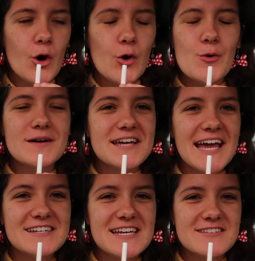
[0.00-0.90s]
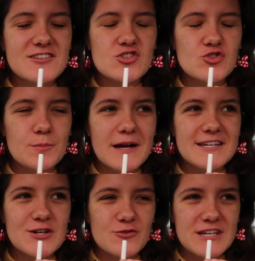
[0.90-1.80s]
Oh, okay. It tastes like
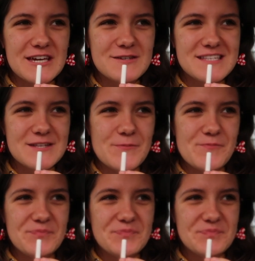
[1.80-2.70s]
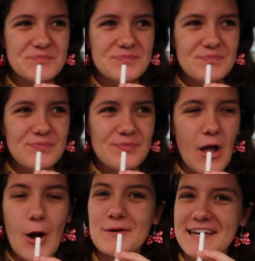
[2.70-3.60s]
strawberry Oreos.
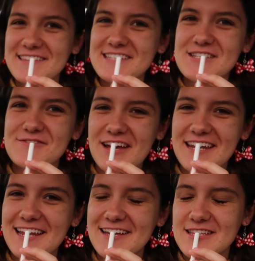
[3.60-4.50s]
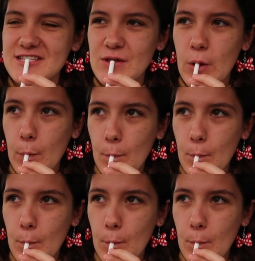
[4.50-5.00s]
Oh, okay. This is fun. I like this.